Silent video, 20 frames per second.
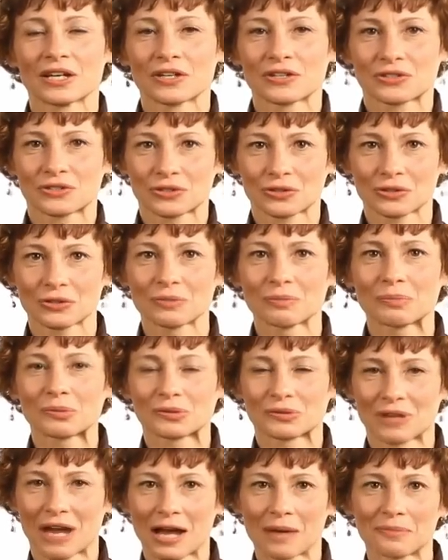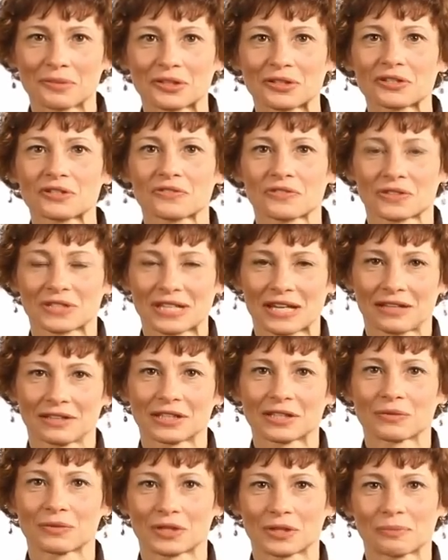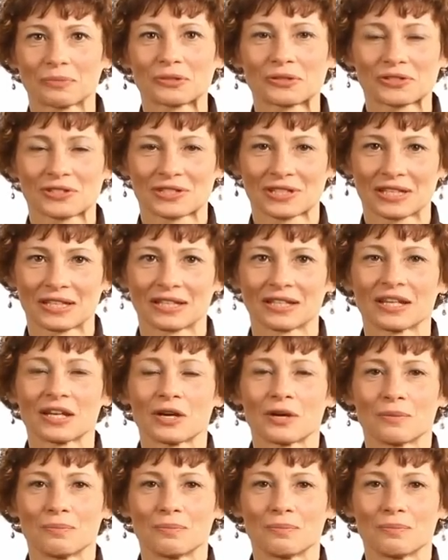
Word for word: certain barometers for telling when a person